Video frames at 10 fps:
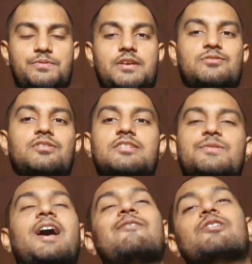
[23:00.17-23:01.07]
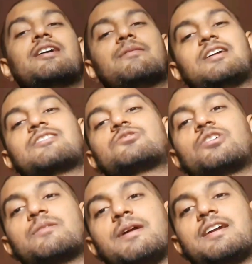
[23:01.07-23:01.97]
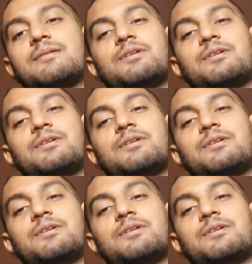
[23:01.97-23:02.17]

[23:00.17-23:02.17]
So this way I would have understood it better,